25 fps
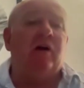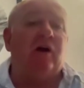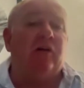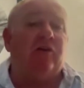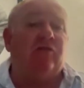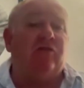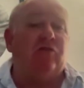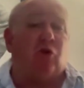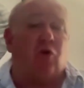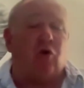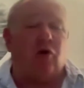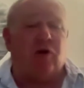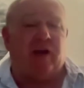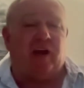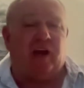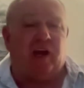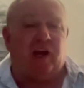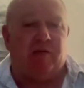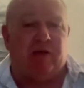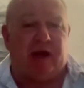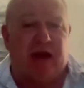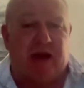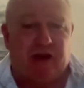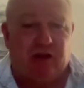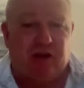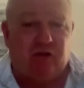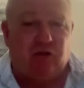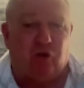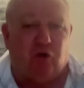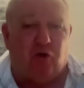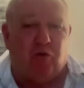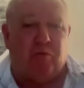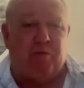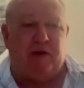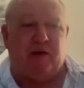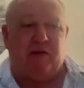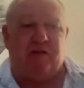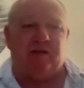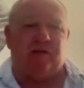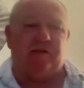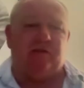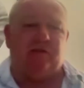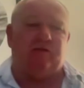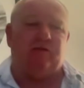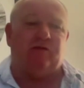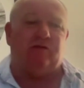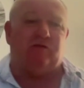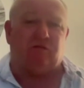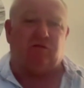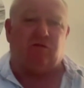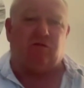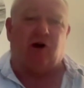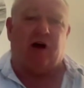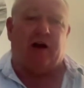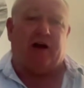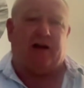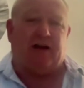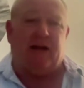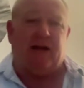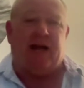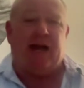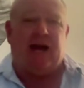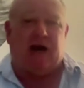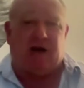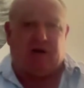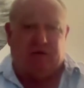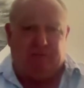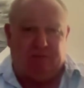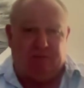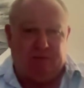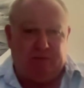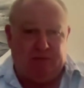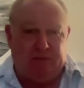are talking about your business right now?